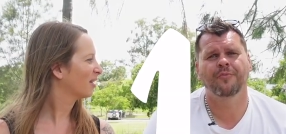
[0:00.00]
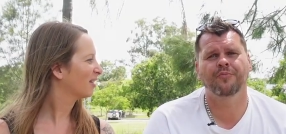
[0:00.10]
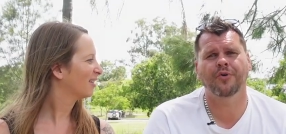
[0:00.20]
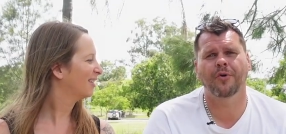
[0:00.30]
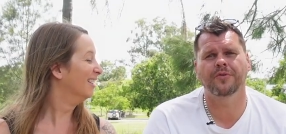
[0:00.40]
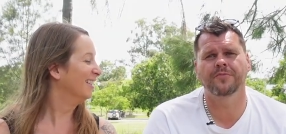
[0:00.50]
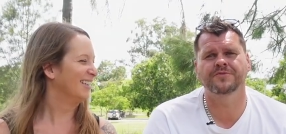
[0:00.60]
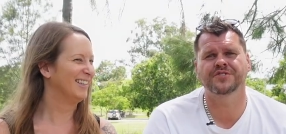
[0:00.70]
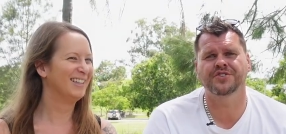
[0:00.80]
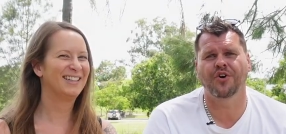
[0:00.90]

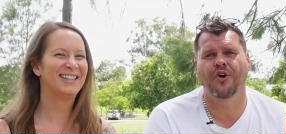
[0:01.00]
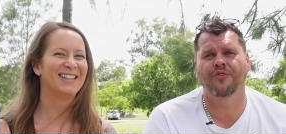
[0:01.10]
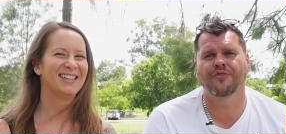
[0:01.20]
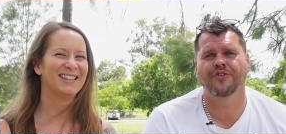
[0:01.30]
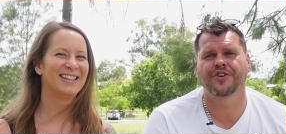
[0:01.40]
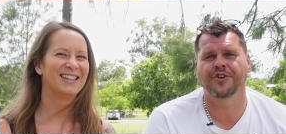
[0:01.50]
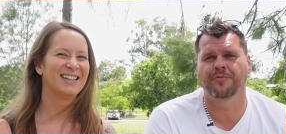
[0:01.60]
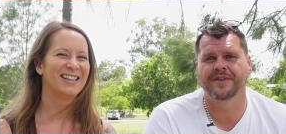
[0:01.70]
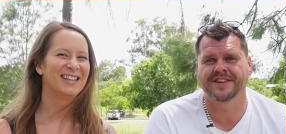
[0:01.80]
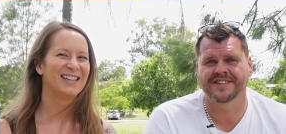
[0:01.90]
Speaker 1: problems of
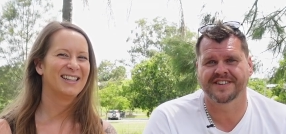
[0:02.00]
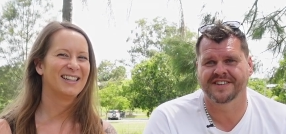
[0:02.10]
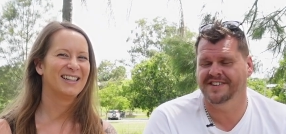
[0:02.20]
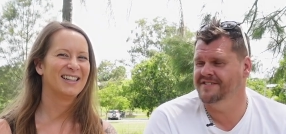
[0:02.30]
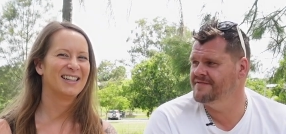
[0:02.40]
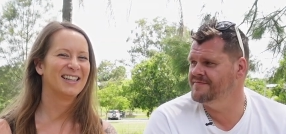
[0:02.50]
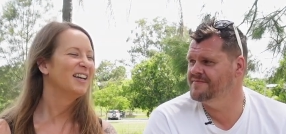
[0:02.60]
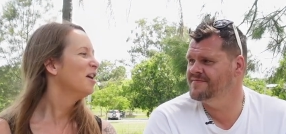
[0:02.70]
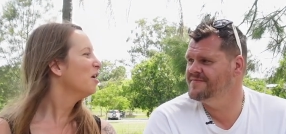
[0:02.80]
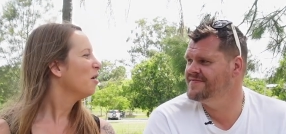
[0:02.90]
humidity.
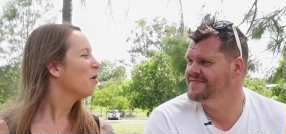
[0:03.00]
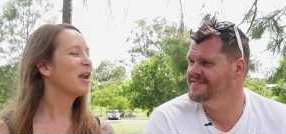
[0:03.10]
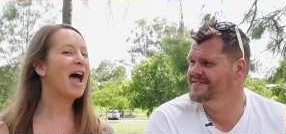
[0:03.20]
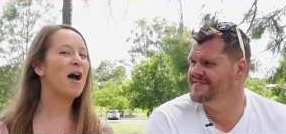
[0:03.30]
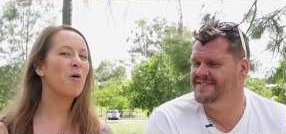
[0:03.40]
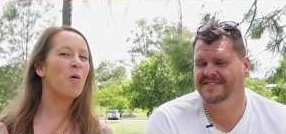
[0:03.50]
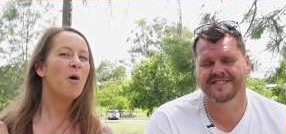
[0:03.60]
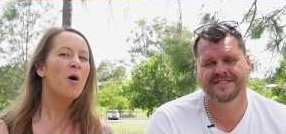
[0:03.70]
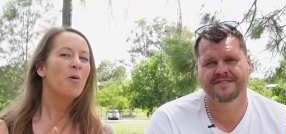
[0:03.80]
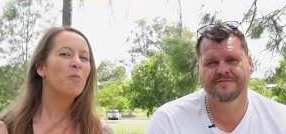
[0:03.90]
Speaker 2: Now,
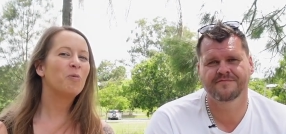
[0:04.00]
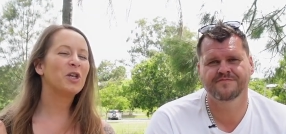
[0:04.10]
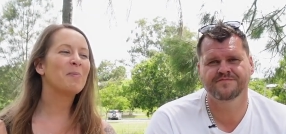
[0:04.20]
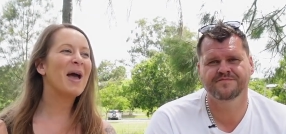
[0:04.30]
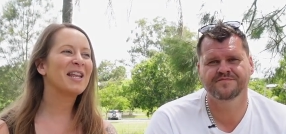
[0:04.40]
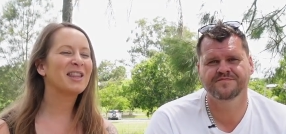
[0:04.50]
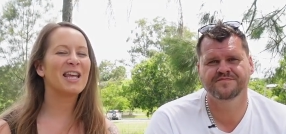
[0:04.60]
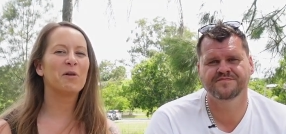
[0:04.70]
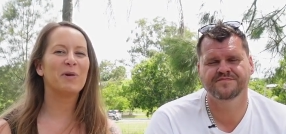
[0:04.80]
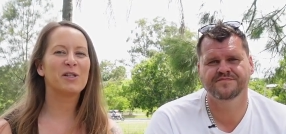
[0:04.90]
you may
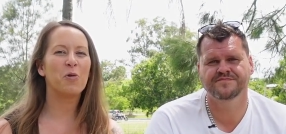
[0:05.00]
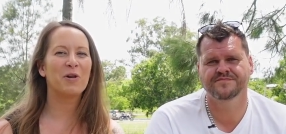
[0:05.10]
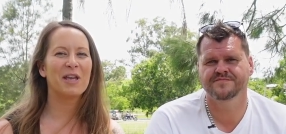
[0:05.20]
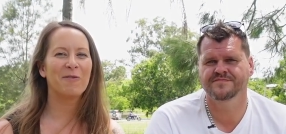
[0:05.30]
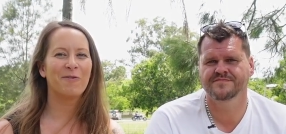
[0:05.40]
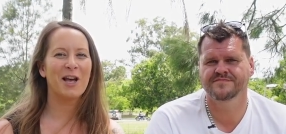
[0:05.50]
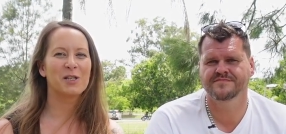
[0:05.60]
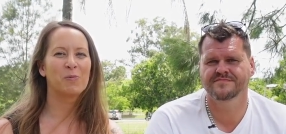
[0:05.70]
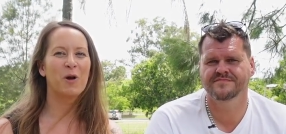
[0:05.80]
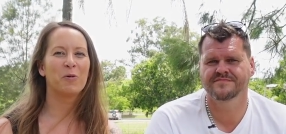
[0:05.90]
think we're talking
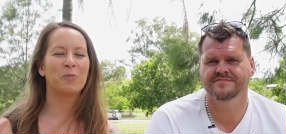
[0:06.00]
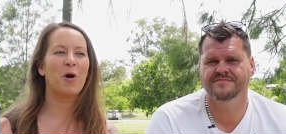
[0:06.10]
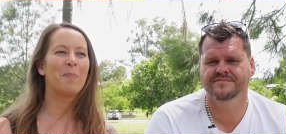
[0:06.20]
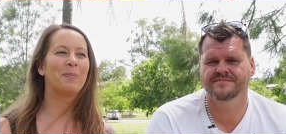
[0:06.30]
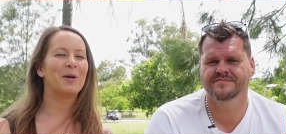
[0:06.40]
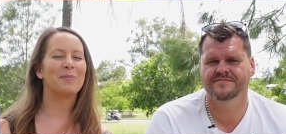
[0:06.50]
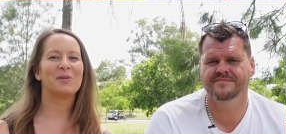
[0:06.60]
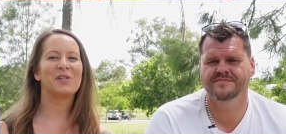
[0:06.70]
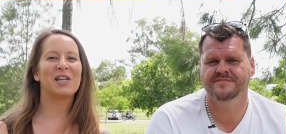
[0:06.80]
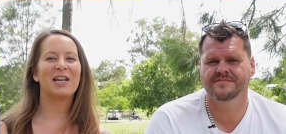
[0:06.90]
first world
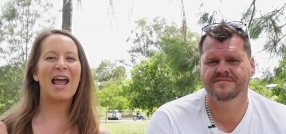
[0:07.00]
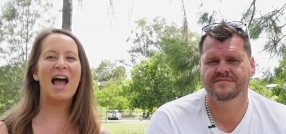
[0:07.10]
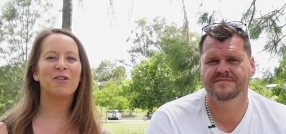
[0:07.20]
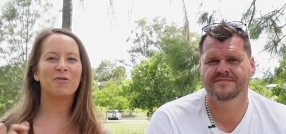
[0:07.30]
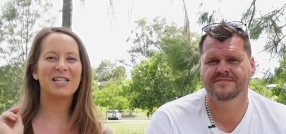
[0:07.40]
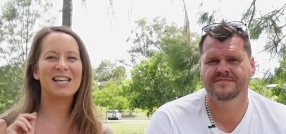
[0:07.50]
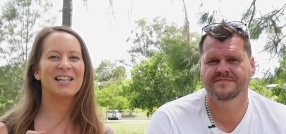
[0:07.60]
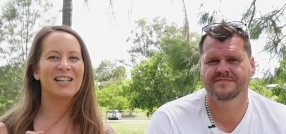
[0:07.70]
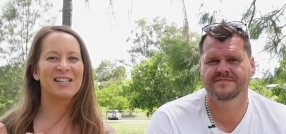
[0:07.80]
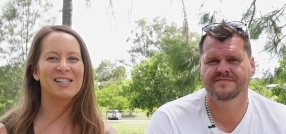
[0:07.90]
problems and how
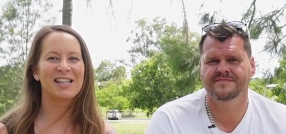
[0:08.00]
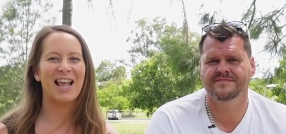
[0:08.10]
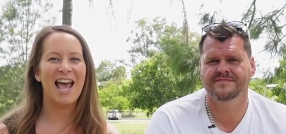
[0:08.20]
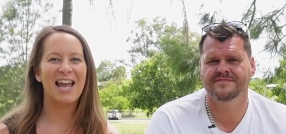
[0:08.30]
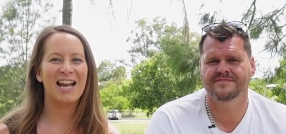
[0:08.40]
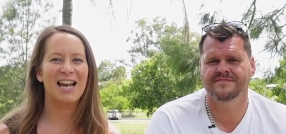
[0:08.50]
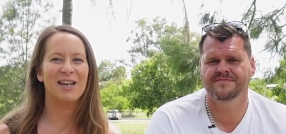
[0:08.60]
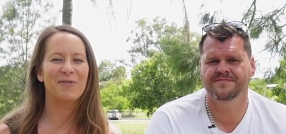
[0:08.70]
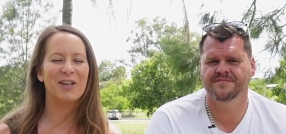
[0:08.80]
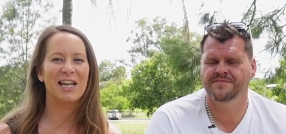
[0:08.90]
ridiculous are they
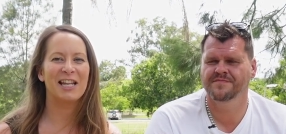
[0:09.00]
living